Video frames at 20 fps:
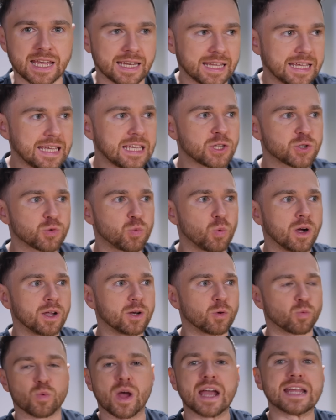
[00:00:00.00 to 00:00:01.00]
And each
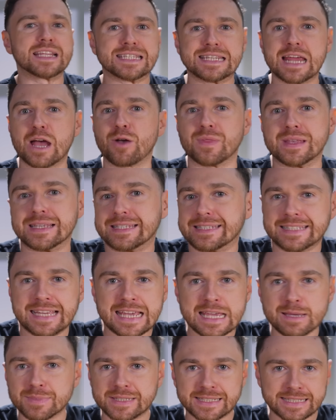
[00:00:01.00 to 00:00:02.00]
one writes down the
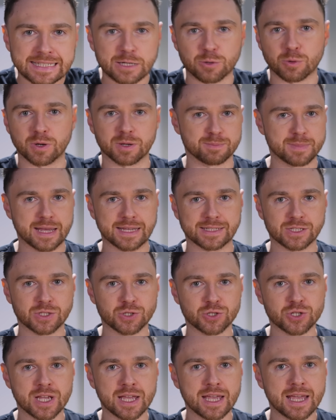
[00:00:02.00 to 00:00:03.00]
same secret
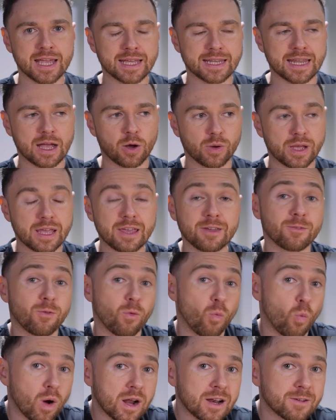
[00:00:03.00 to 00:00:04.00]
message. Now,
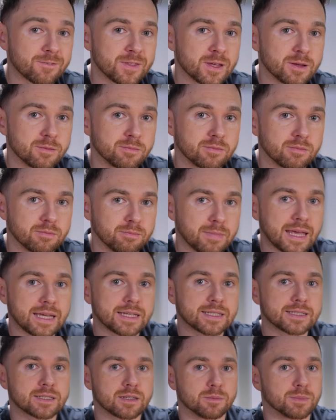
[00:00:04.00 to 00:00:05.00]
if one of them
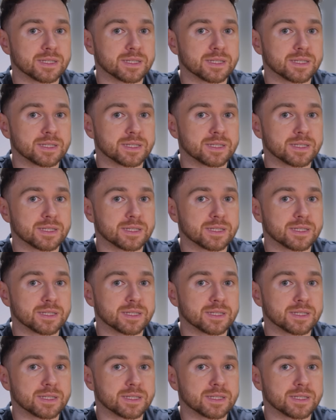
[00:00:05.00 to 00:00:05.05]
makes a